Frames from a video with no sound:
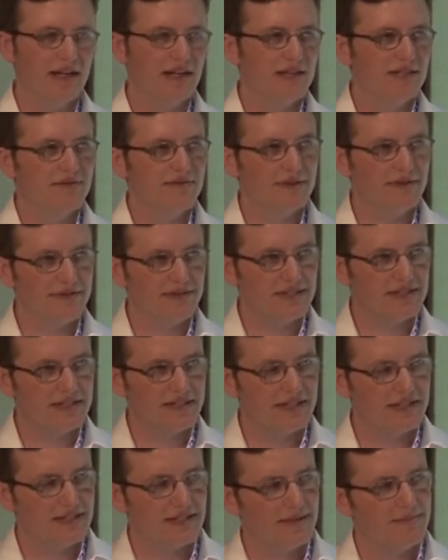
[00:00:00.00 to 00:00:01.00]
It's one of the
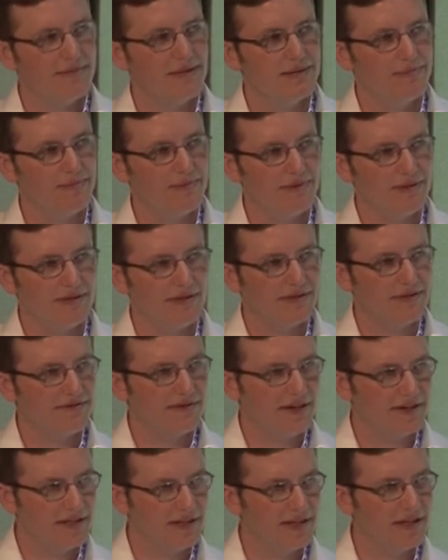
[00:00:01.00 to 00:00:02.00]
cities that people
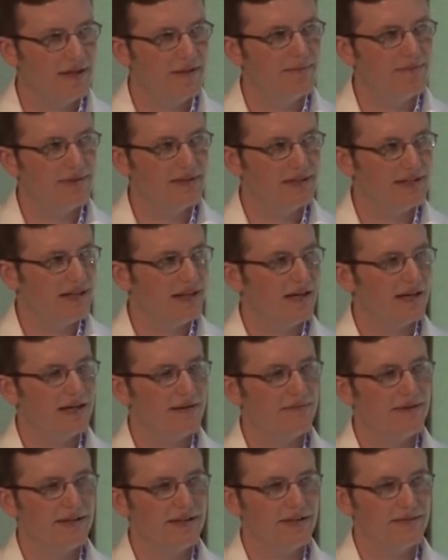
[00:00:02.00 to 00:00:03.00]
throughout the company talk
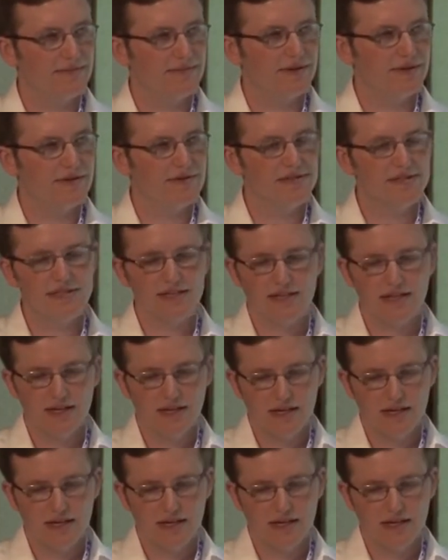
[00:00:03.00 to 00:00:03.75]
about the most,